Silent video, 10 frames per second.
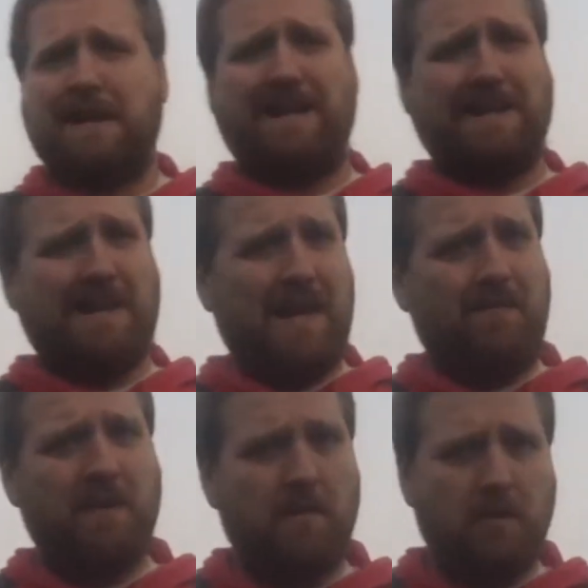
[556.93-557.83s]

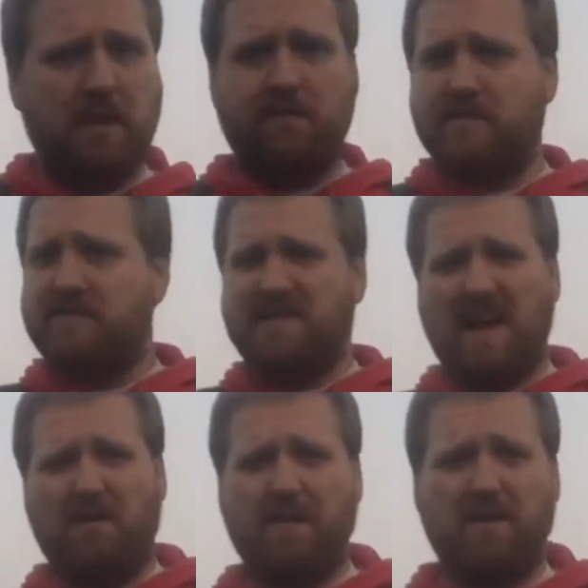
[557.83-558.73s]
11, I believe. It's
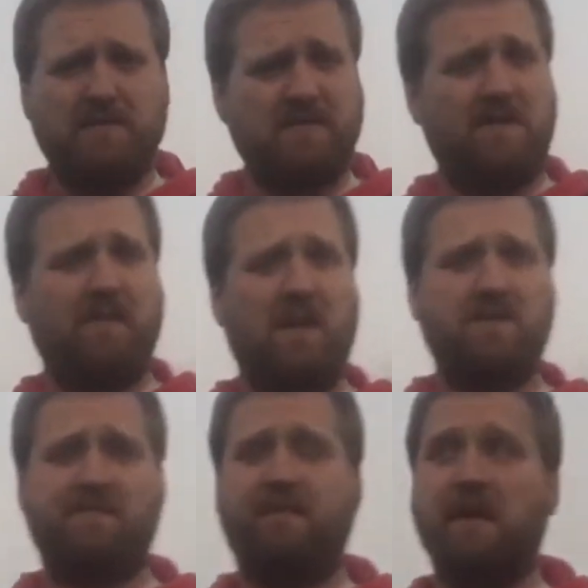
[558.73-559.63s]
downhill,
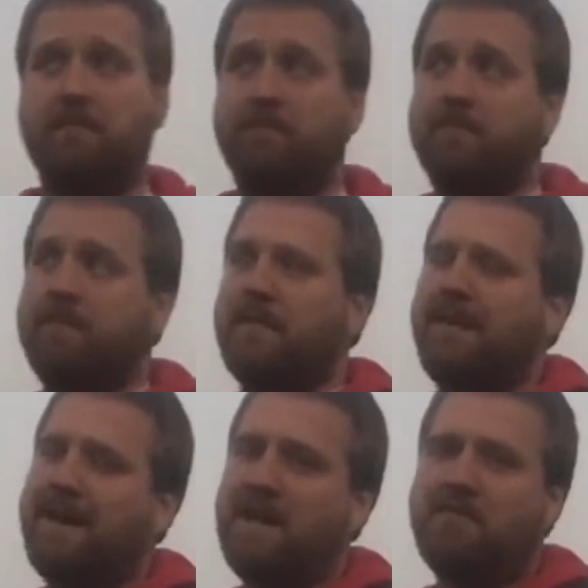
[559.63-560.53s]
700 feet.
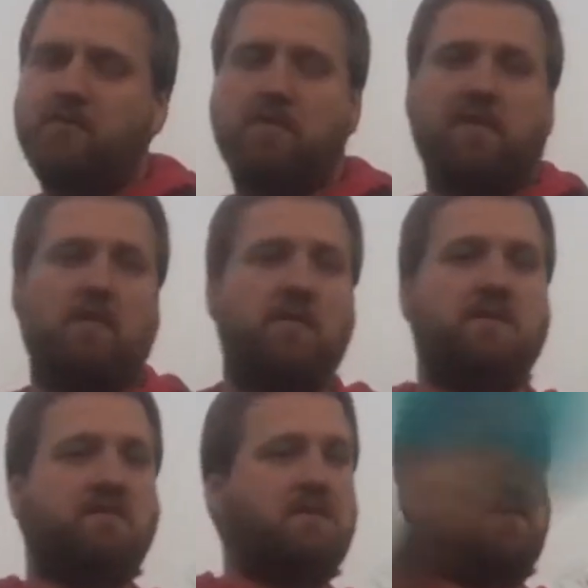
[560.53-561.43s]
And I threw a thumber
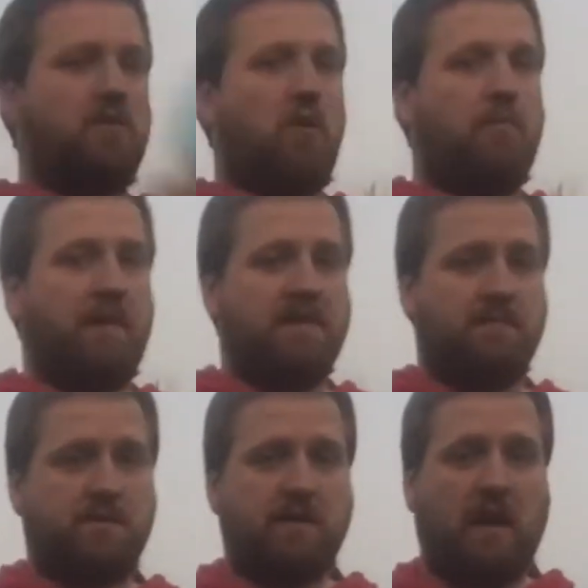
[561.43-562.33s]
just to throw a
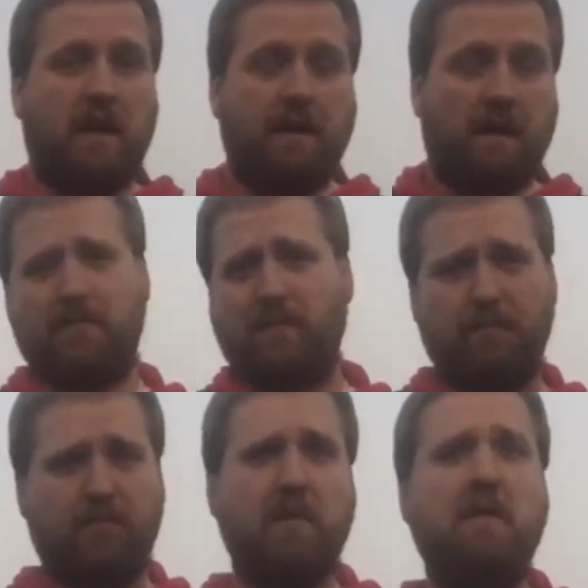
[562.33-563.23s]
placement shot
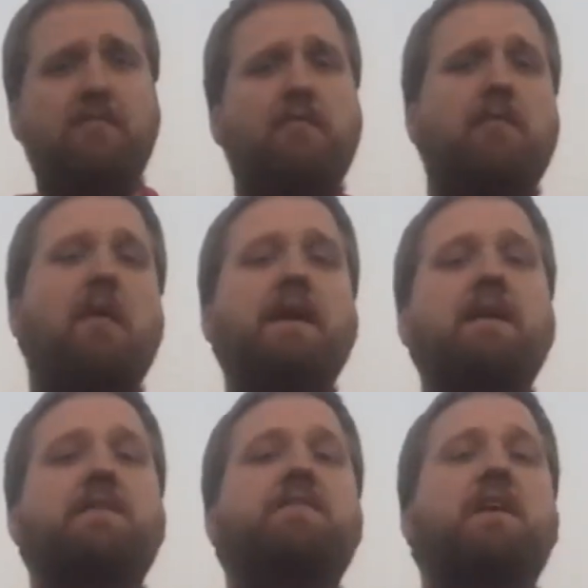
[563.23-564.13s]
right
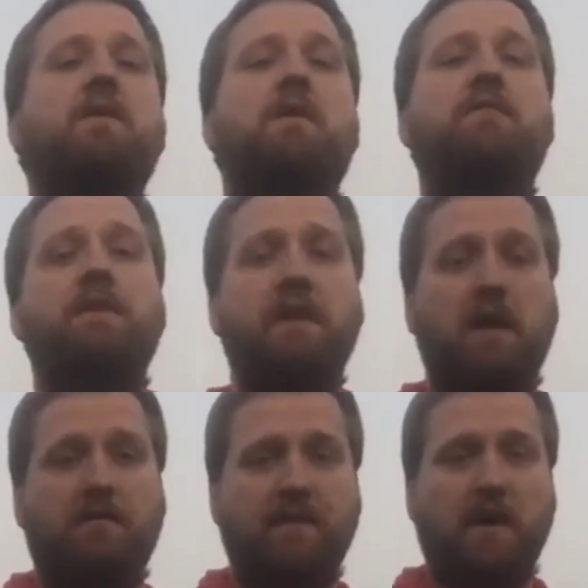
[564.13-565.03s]
near the center of
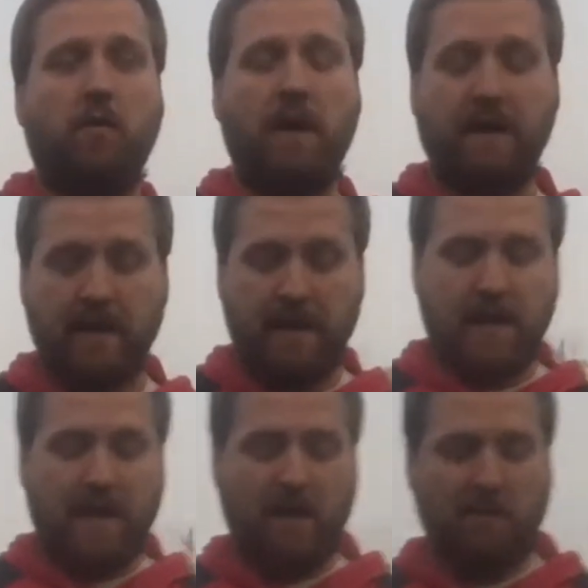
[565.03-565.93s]
the fairway.
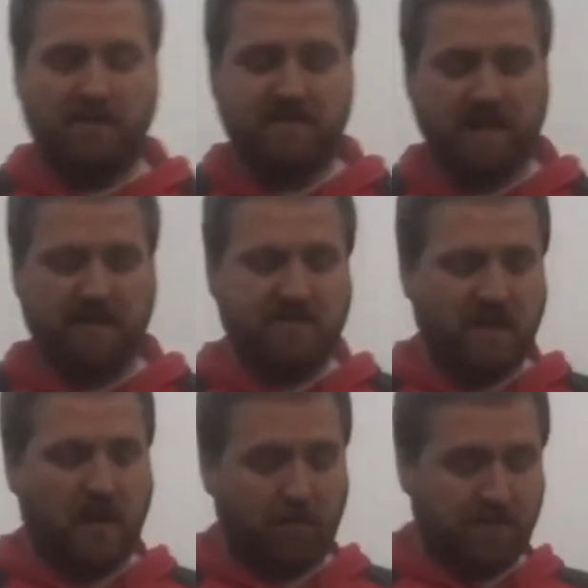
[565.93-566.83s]
And my second
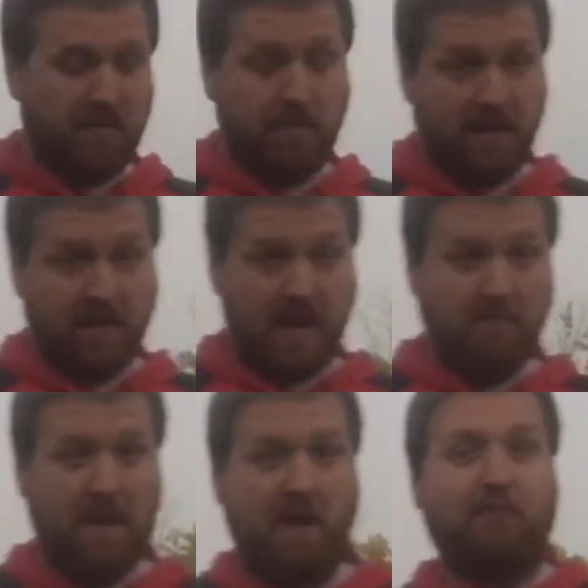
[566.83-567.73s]
shot was going to be a
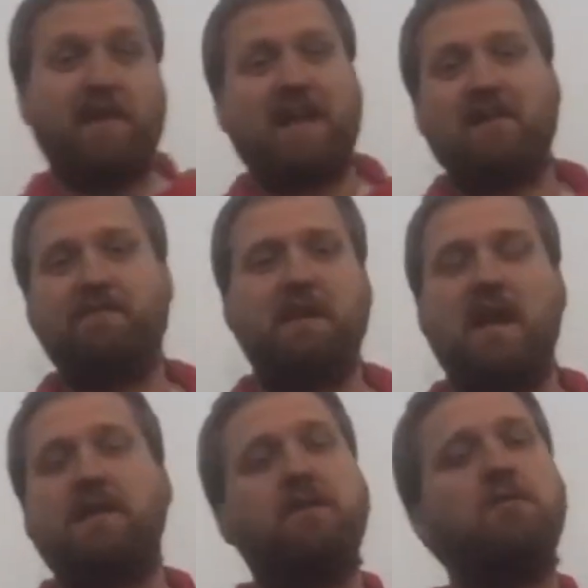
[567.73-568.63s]
Metal Flake FD.
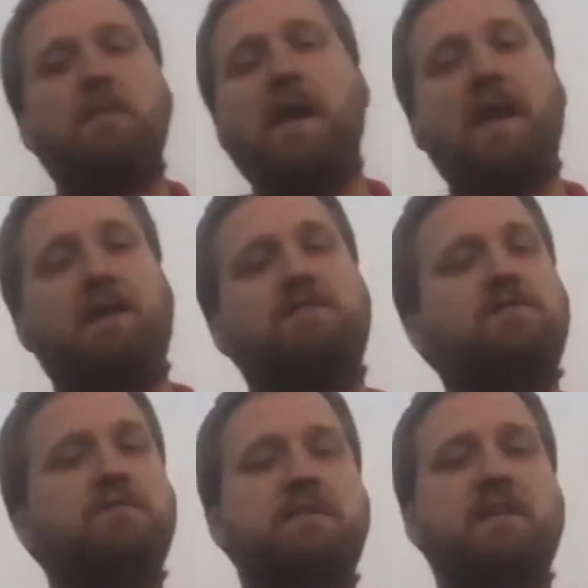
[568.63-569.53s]
I knew in my head, as
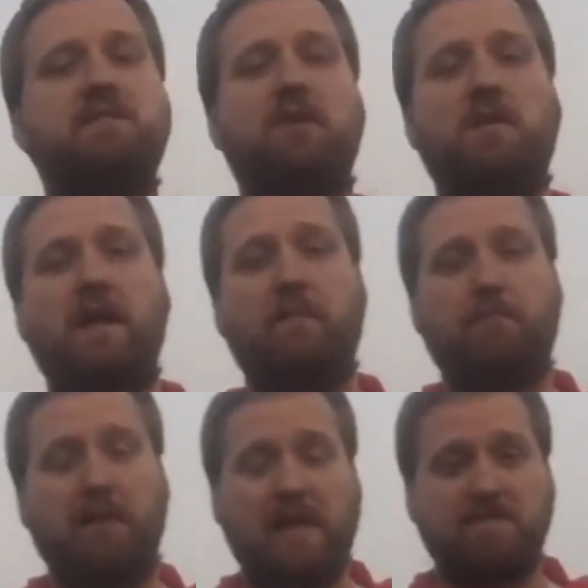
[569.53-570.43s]
soon as I saw that
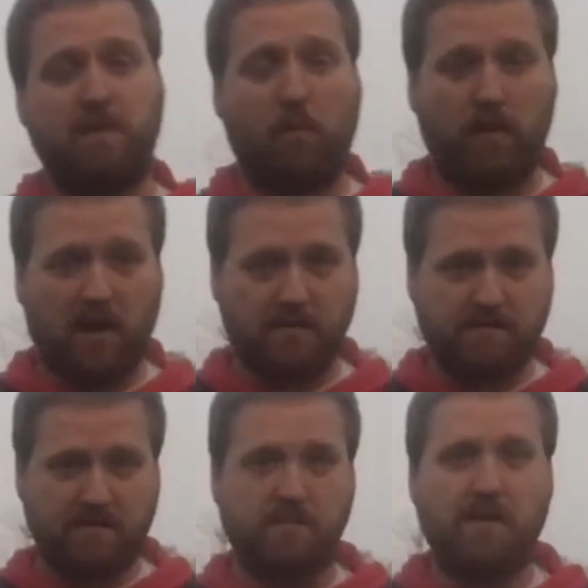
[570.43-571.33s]
placement where I was
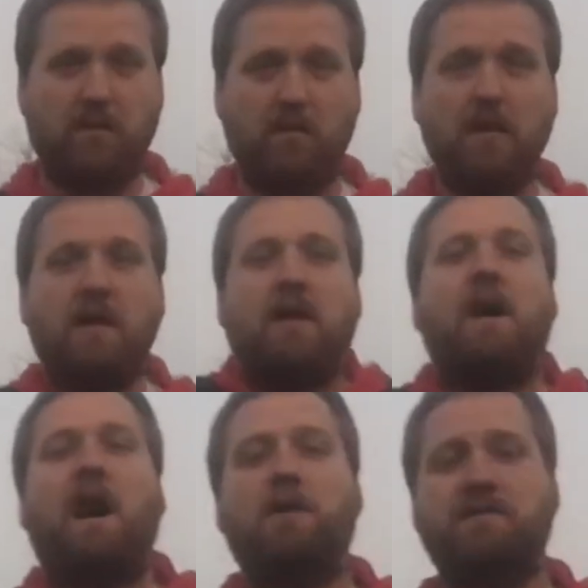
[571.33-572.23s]
in the middle,
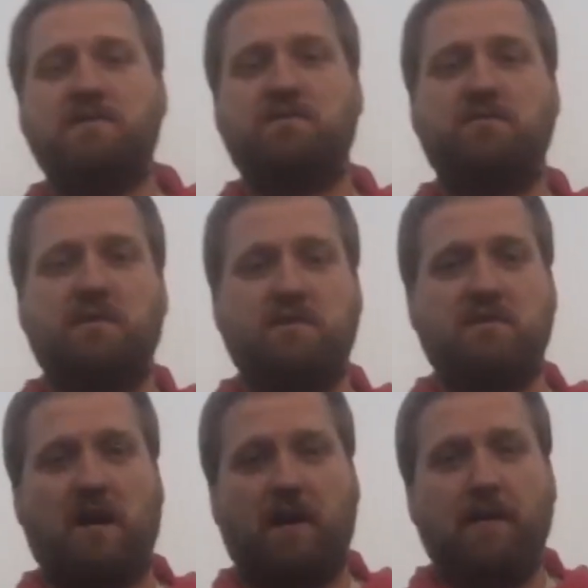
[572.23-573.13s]
I was going to shoot this
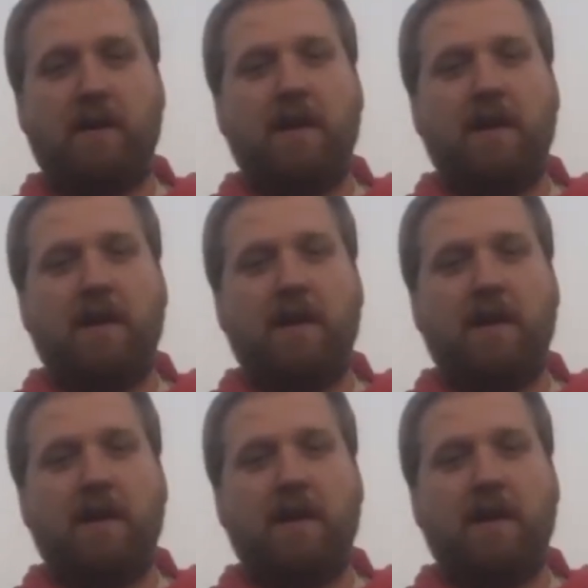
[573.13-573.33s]
shot.